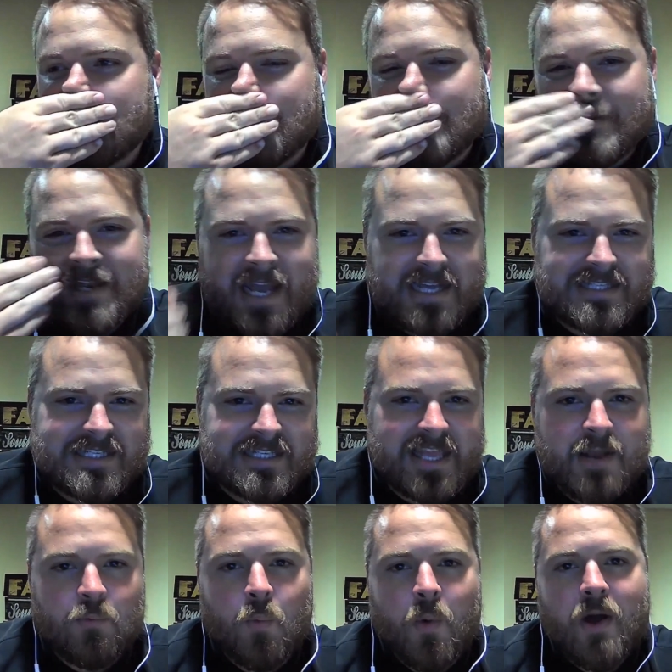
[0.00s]
and then he got
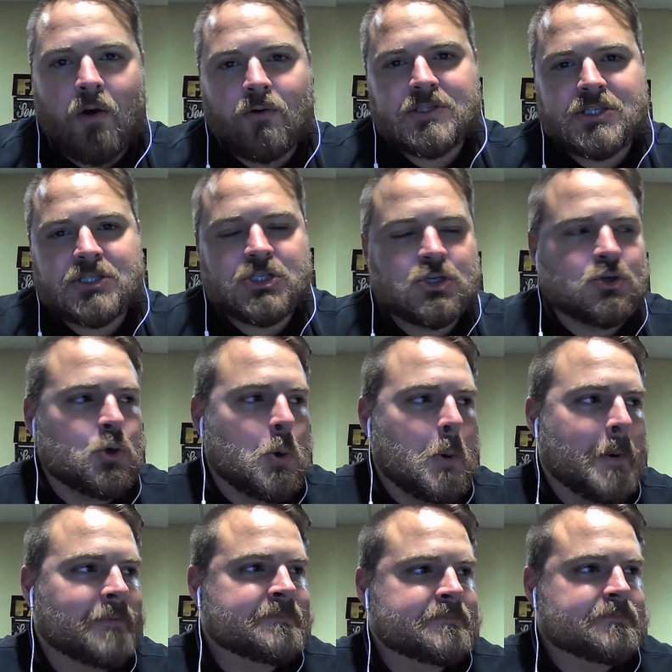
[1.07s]
Slade Wilkes
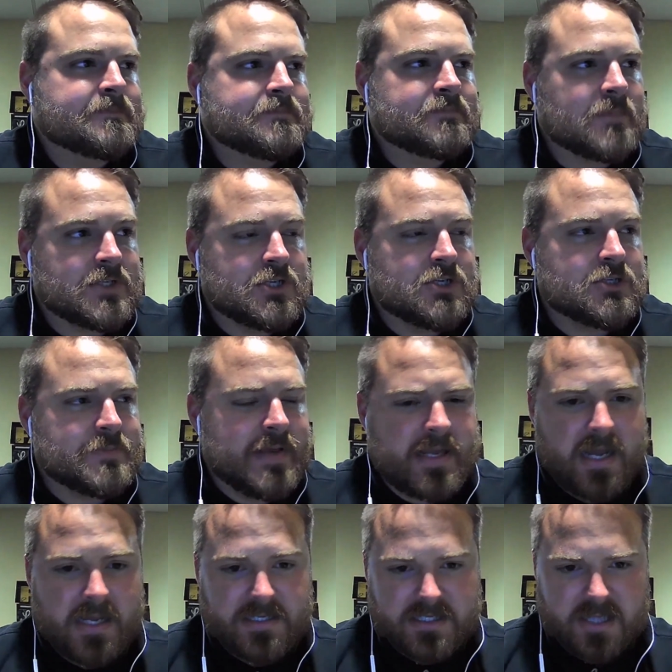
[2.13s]
to excuse me, he
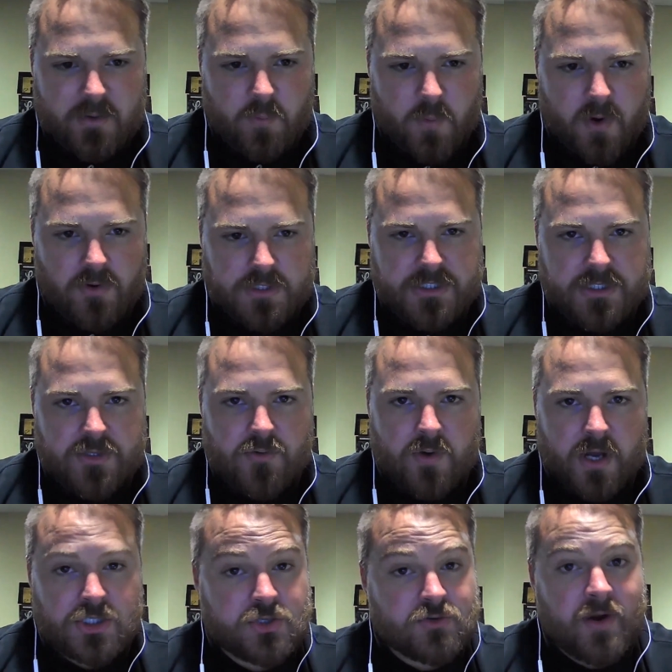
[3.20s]
got Slade Wilkes to
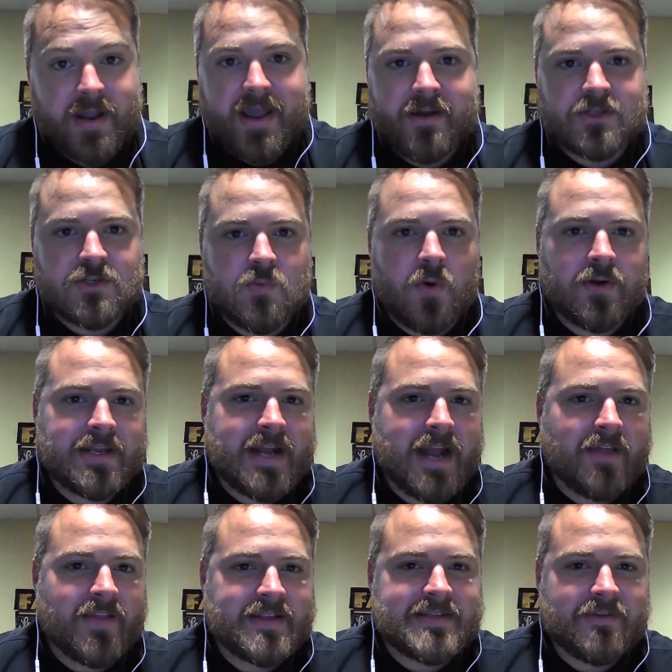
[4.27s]
uh, strike out as well to get
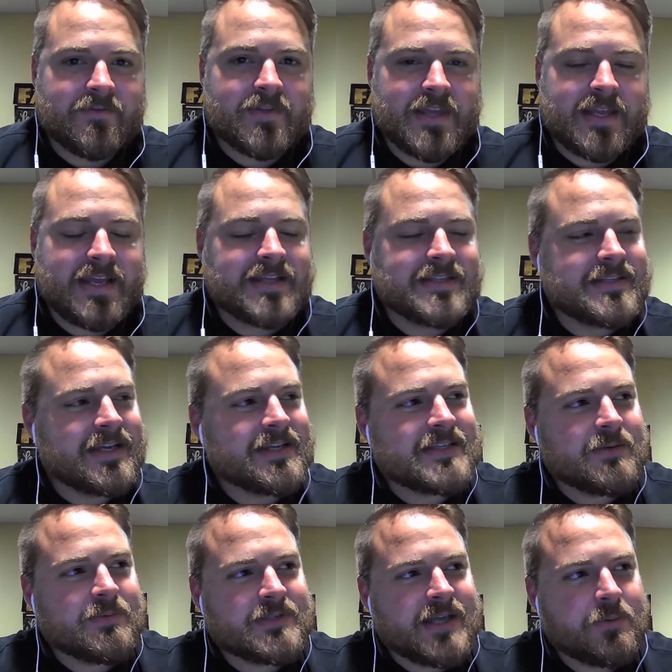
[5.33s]
out of that seventh inning, and
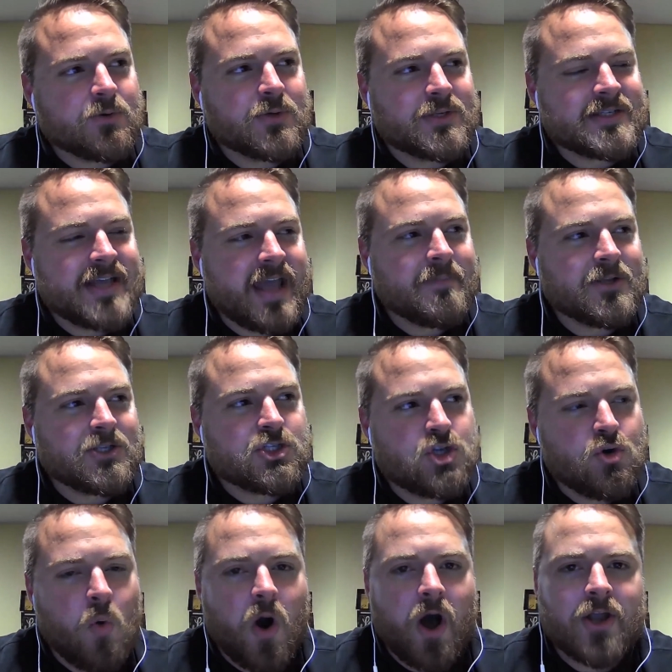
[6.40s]
Tennessee was able to escape a
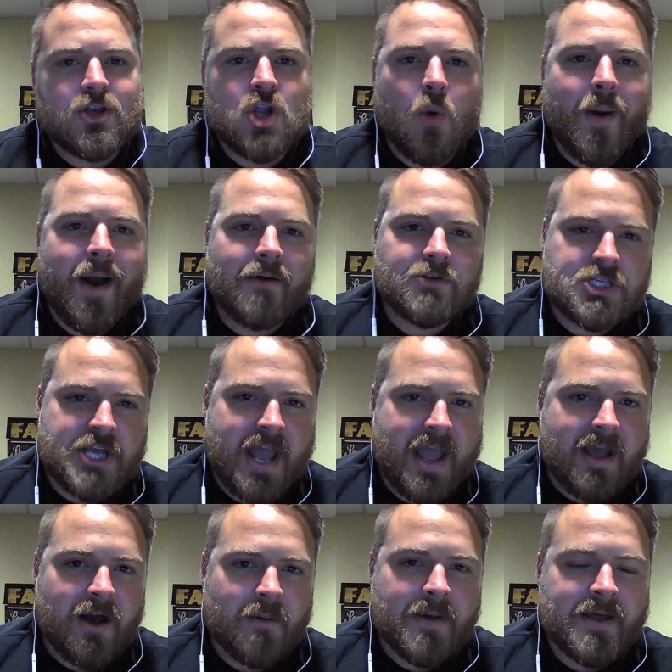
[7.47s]
two-on, no-out
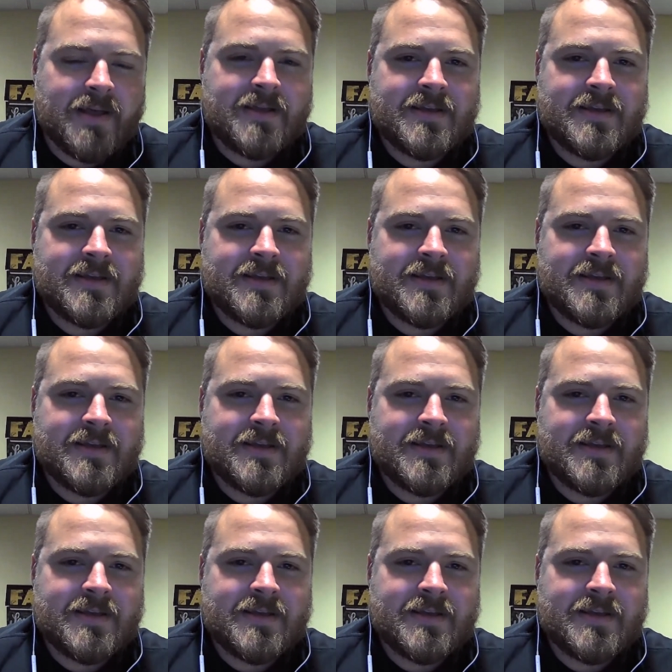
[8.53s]
jam